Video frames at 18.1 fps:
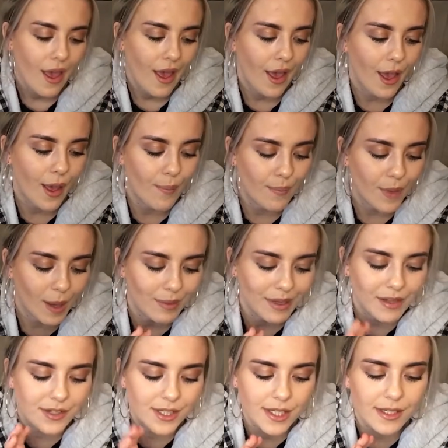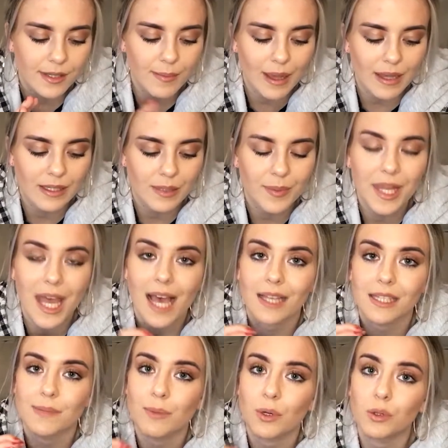I believe it's about someone that
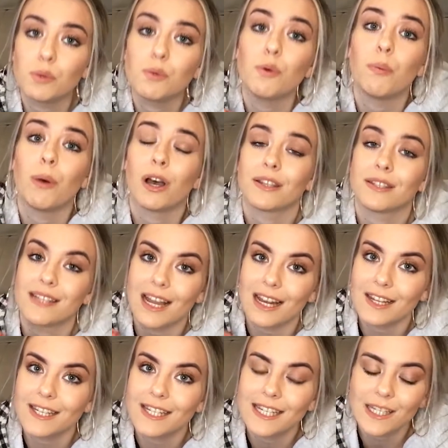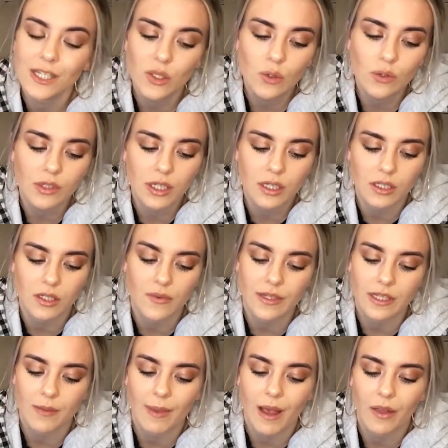has multiple personality disorder, and so
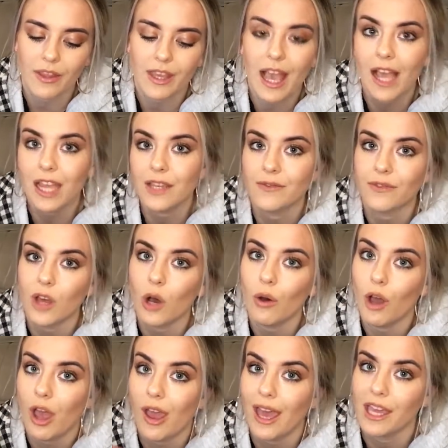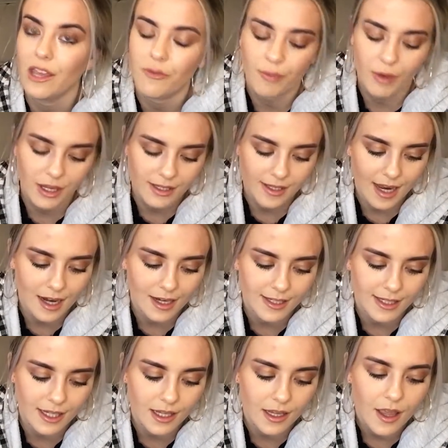it's about the eighth girl, her eighth
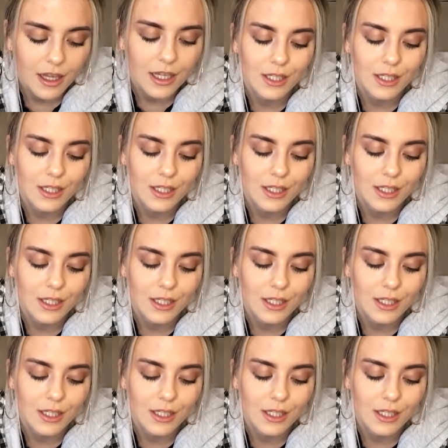personality.